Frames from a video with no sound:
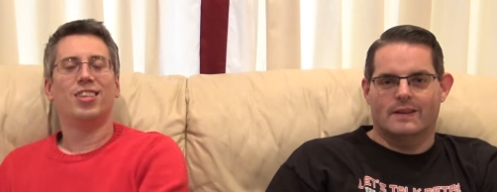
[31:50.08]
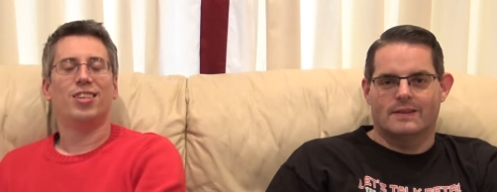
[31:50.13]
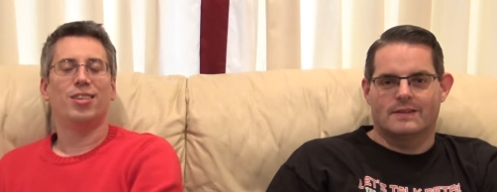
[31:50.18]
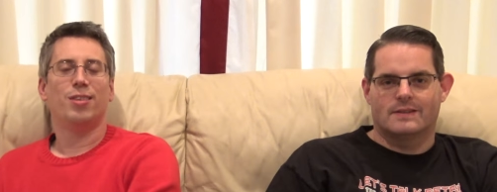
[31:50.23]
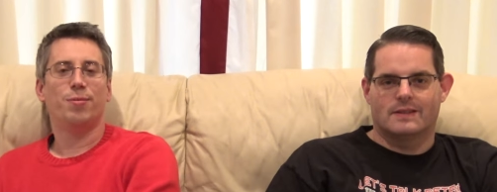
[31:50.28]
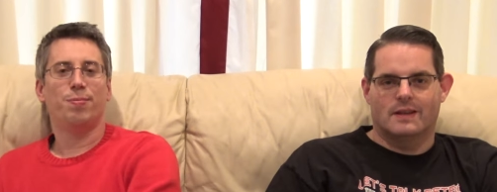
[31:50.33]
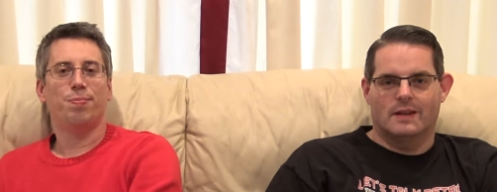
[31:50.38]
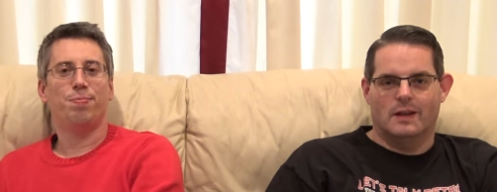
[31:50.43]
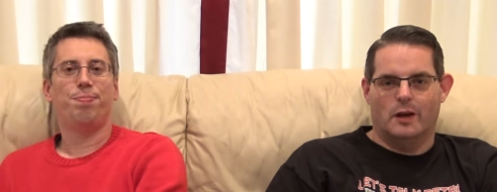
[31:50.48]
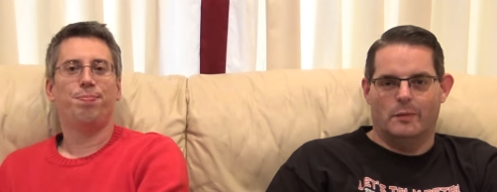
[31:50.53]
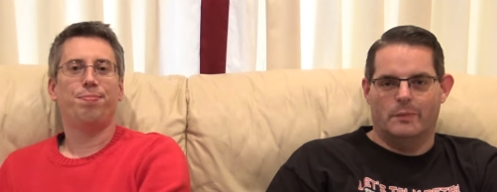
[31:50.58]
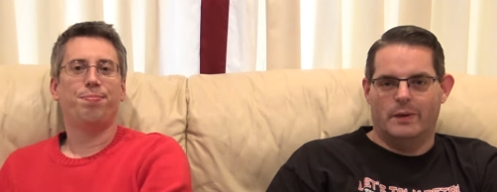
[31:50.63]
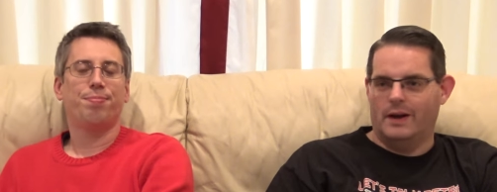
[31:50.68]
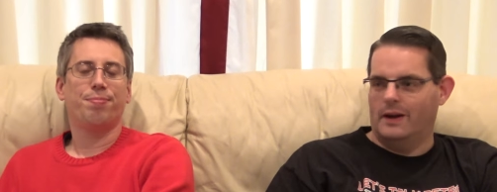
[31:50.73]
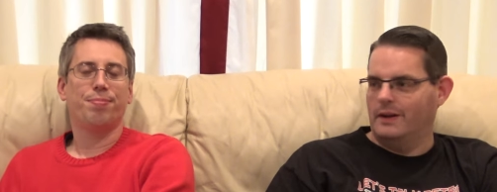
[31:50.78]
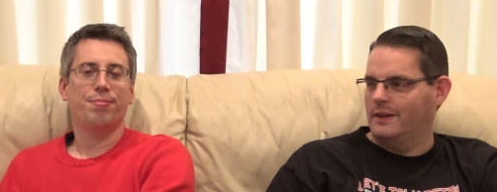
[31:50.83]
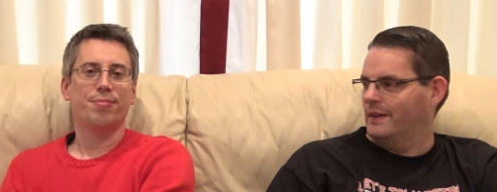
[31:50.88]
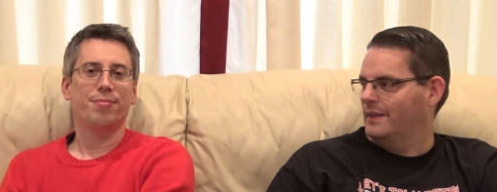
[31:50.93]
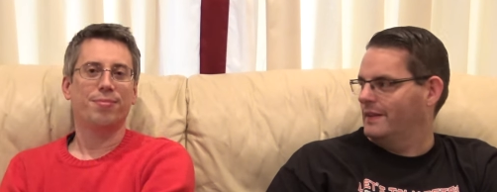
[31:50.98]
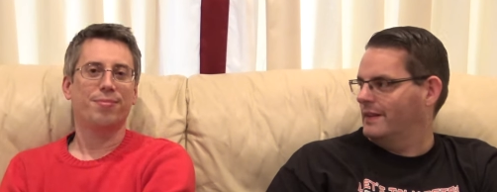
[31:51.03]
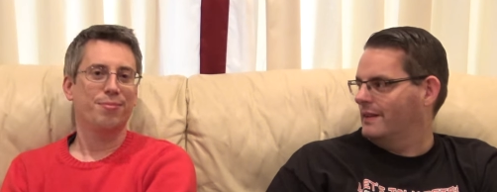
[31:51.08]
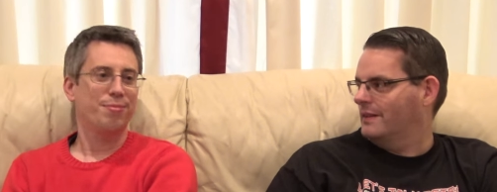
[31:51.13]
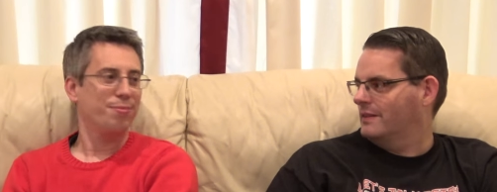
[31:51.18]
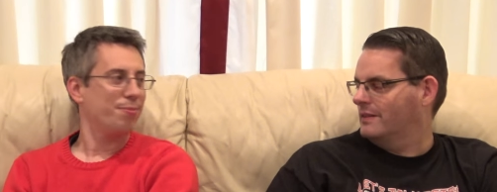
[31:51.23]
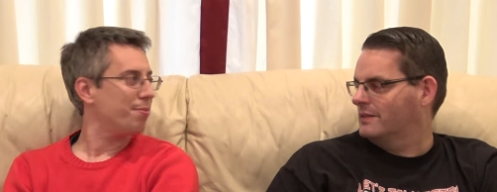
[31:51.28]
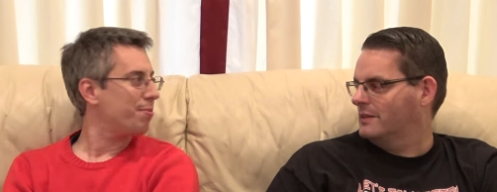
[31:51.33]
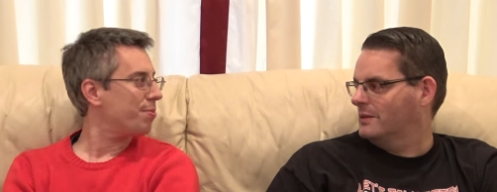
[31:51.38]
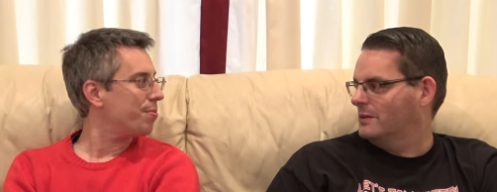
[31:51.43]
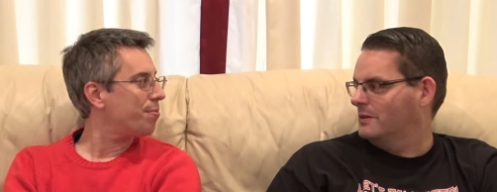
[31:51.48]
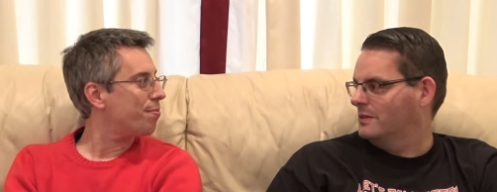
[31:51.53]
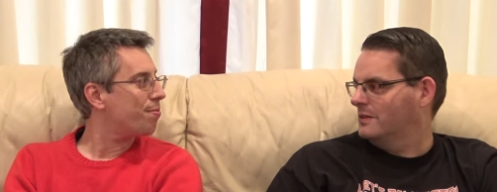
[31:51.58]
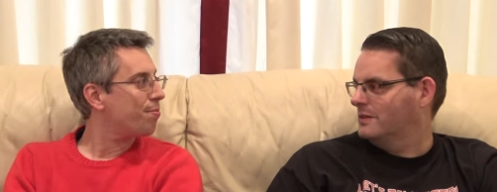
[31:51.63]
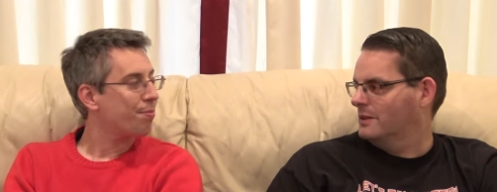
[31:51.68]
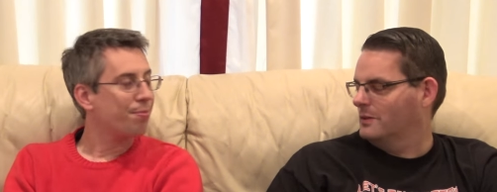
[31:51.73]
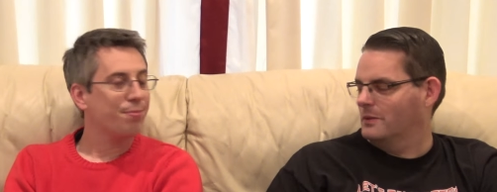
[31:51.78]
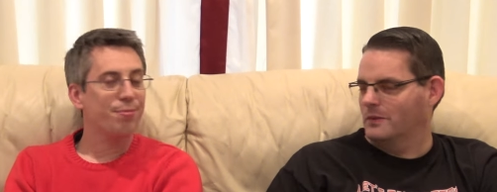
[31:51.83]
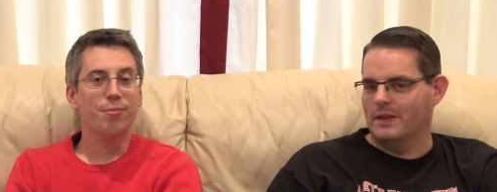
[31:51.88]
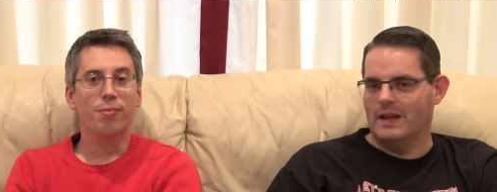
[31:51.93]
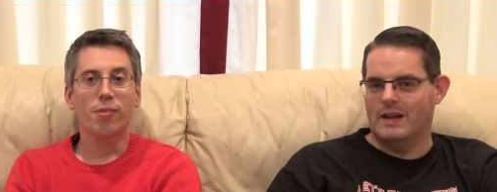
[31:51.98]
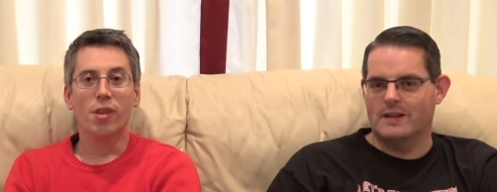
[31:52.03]
Speaker 1: that's uh, about it then. So
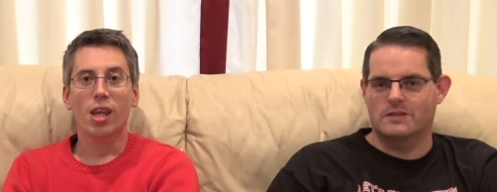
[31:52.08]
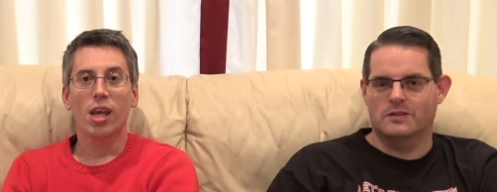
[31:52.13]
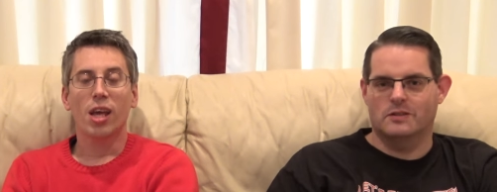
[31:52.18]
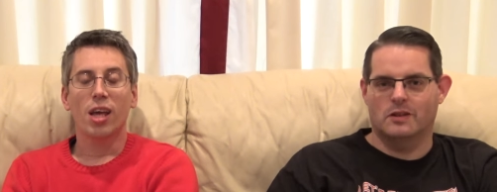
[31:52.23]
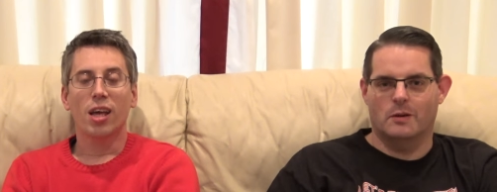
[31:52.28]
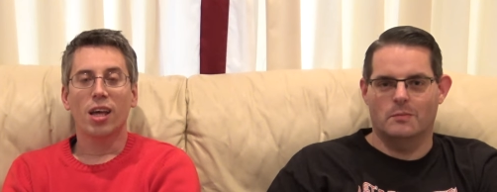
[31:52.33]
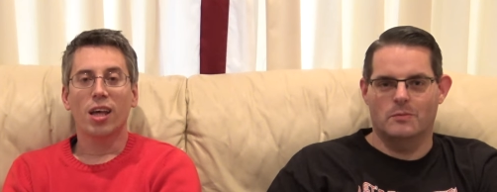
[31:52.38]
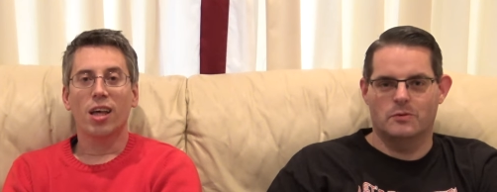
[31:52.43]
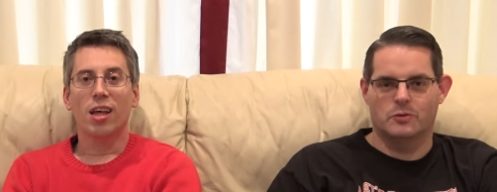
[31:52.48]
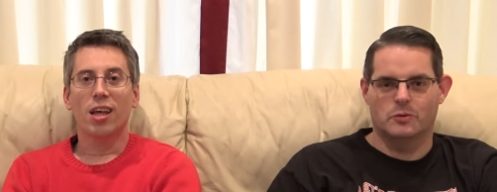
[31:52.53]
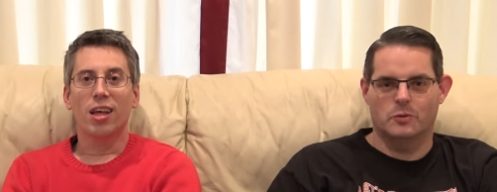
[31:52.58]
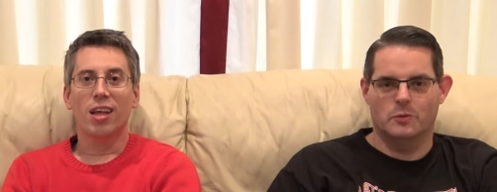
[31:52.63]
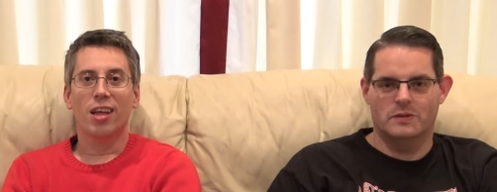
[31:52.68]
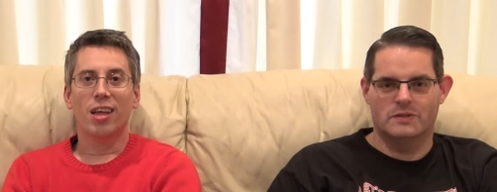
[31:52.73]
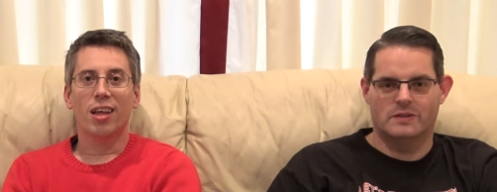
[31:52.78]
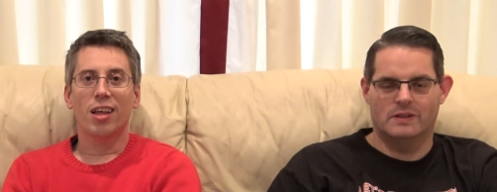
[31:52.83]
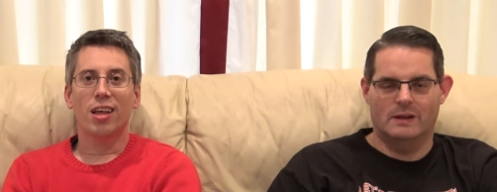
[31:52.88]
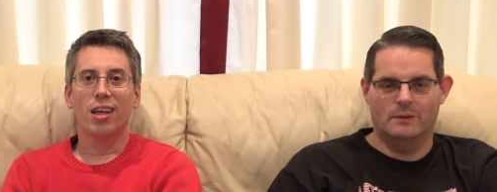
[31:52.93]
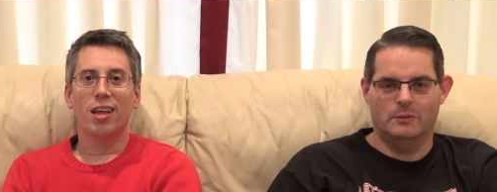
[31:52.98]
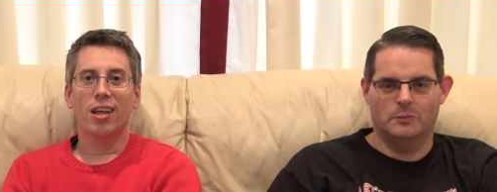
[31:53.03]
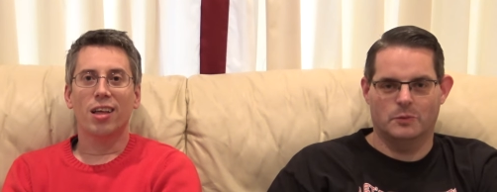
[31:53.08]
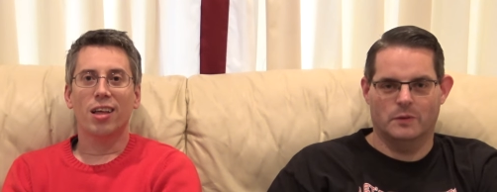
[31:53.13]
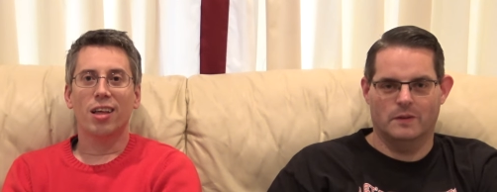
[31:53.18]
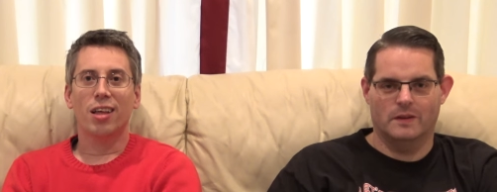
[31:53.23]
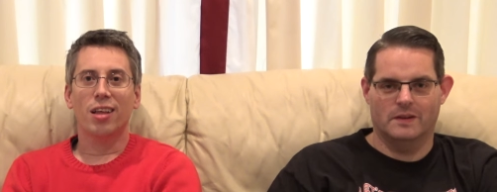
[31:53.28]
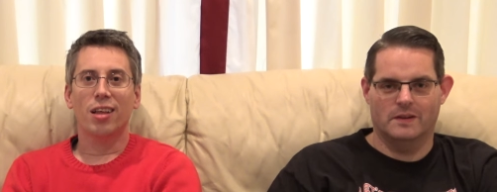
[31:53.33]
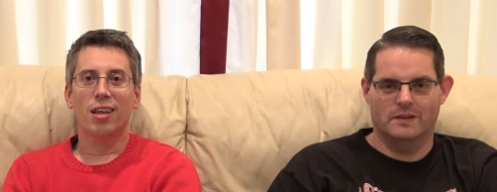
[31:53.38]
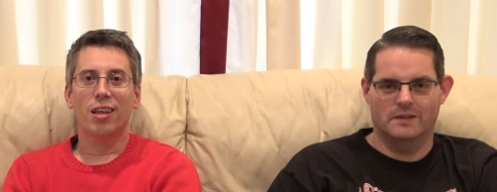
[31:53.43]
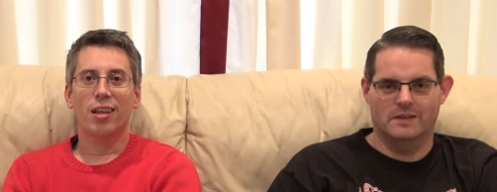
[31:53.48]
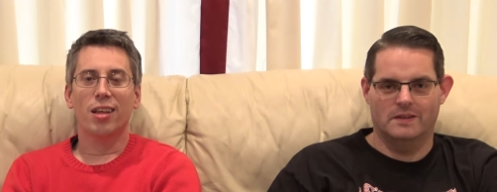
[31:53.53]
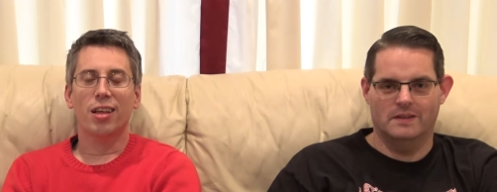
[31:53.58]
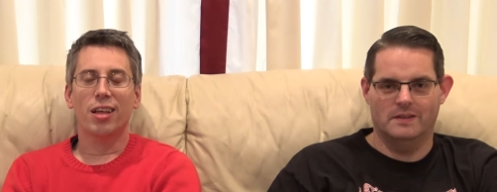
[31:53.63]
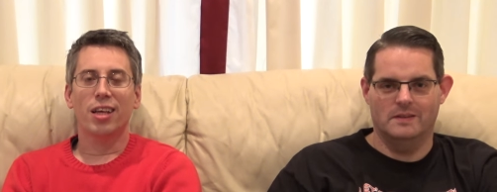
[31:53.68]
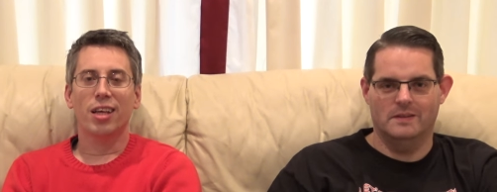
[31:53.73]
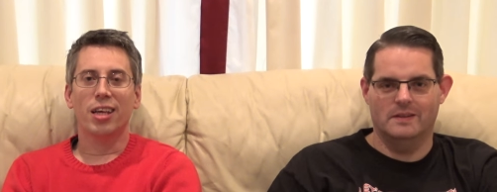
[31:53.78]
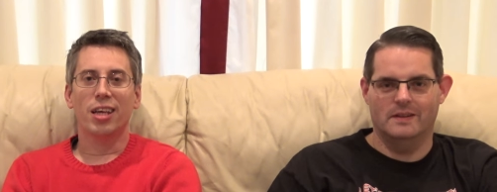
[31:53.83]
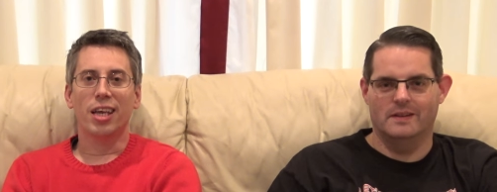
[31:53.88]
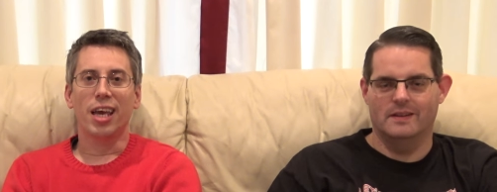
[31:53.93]
until next time, as always, James, what they got to do?